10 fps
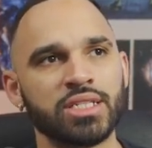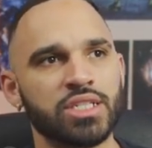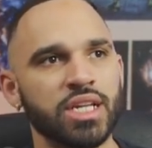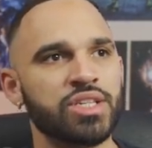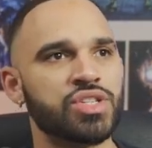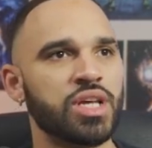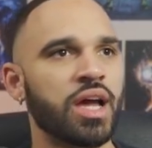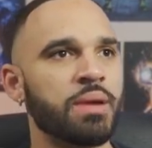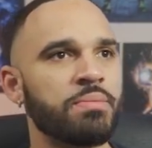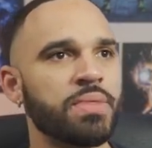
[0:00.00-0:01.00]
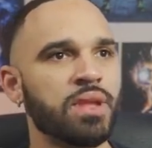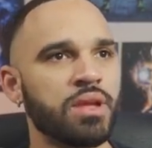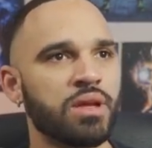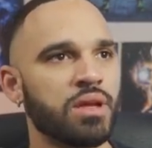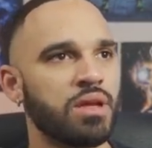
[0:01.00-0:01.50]
It's insane.
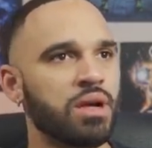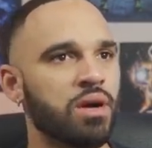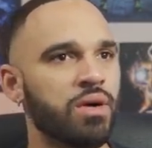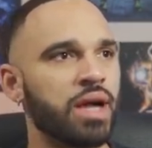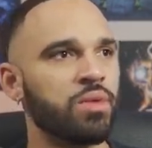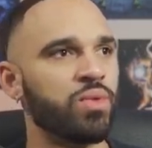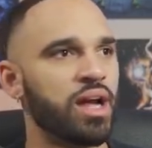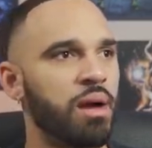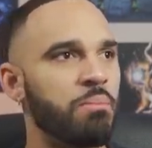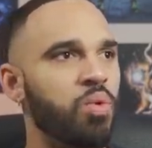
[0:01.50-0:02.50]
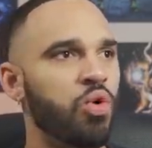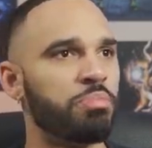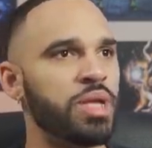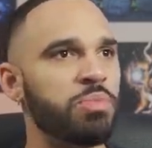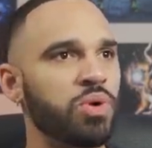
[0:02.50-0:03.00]
All right, we got more
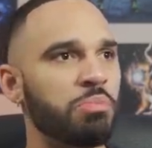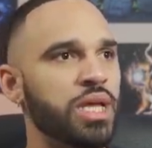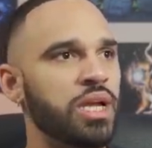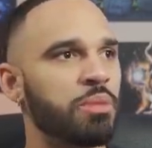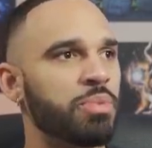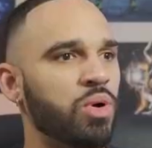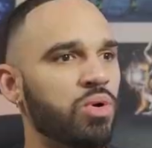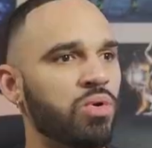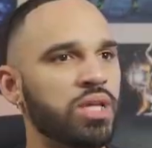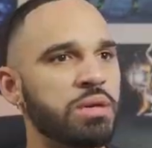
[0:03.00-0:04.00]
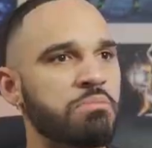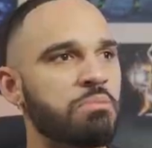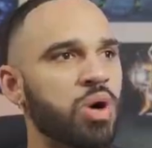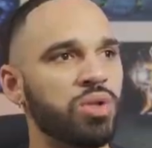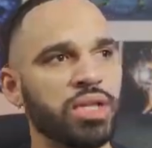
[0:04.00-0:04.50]
people to beat up. Holy
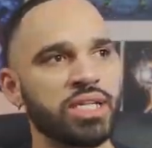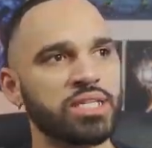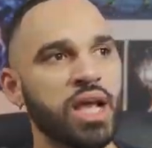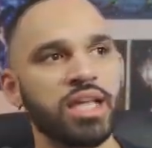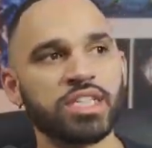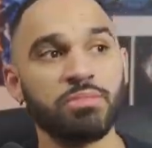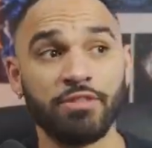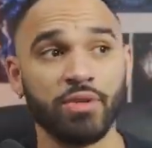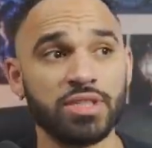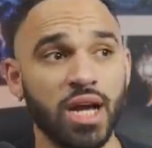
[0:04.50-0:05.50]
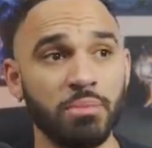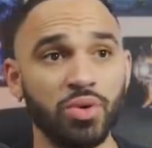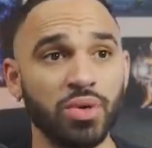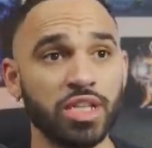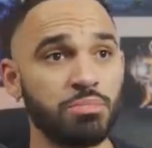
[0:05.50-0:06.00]
moly. This is my first time
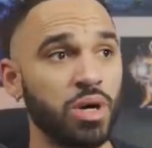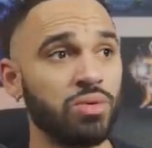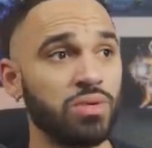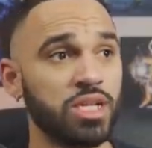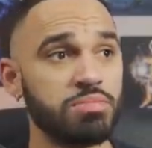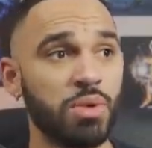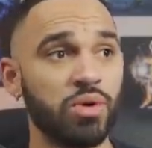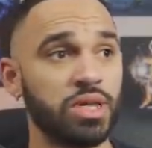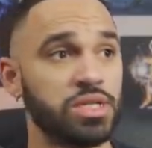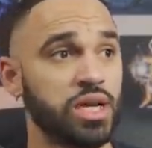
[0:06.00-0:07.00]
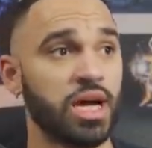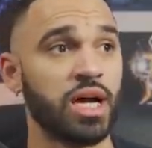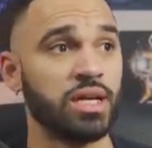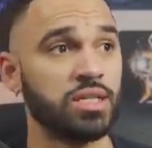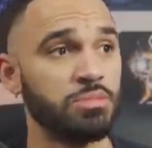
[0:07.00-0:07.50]
doing this mode. This mode is
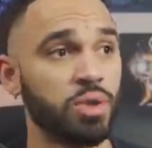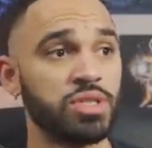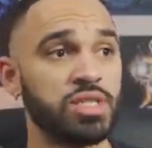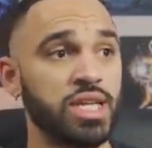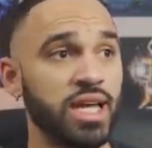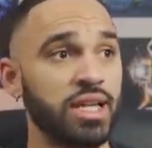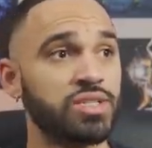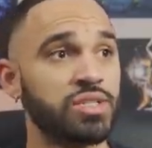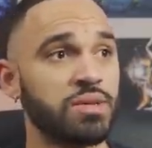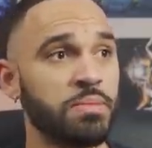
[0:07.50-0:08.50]
mode's intense.